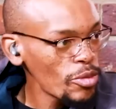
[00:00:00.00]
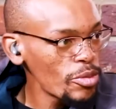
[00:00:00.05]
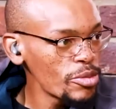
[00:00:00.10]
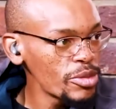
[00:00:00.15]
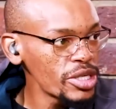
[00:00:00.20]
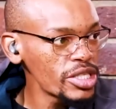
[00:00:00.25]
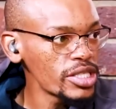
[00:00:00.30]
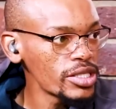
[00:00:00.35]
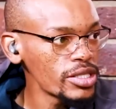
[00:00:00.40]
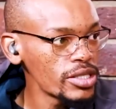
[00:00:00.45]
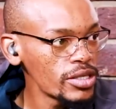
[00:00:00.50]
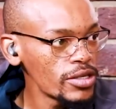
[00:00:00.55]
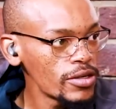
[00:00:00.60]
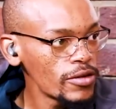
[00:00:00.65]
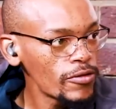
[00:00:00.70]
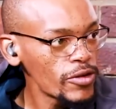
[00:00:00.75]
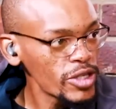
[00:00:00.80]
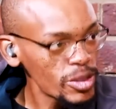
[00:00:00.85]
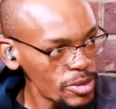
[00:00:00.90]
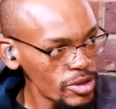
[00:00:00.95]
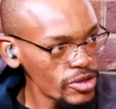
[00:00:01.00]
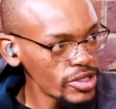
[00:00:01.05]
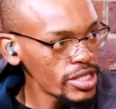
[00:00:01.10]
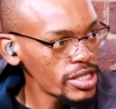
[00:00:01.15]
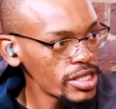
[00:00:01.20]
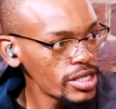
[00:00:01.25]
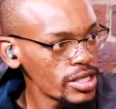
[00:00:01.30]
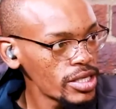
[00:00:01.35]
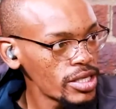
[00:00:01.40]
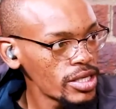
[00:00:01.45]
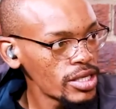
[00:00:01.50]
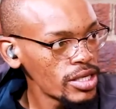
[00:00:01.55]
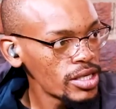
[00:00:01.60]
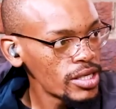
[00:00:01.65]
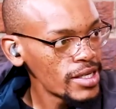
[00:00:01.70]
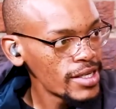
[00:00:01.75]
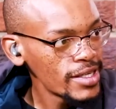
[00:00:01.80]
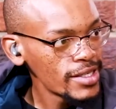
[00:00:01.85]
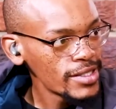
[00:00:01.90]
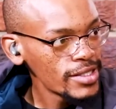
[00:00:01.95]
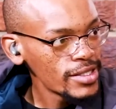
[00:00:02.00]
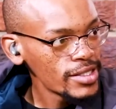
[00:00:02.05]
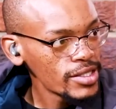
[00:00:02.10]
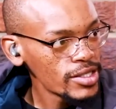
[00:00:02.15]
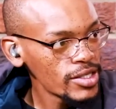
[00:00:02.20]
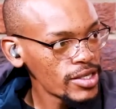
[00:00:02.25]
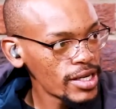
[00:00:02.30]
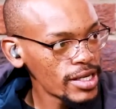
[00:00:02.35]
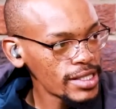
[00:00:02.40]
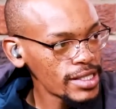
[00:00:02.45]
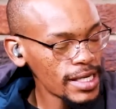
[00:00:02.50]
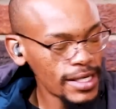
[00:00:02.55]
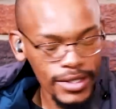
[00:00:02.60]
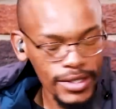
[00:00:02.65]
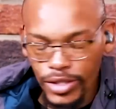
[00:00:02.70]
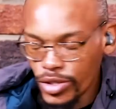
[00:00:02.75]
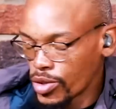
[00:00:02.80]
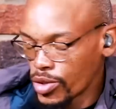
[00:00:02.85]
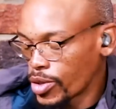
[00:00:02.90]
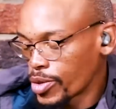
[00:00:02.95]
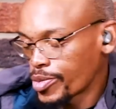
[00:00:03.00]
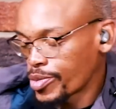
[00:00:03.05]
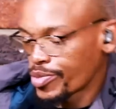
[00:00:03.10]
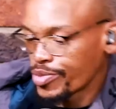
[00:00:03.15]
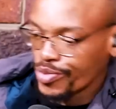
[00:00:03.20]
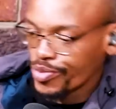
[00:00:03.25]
permission, for Spirit. You understand? So,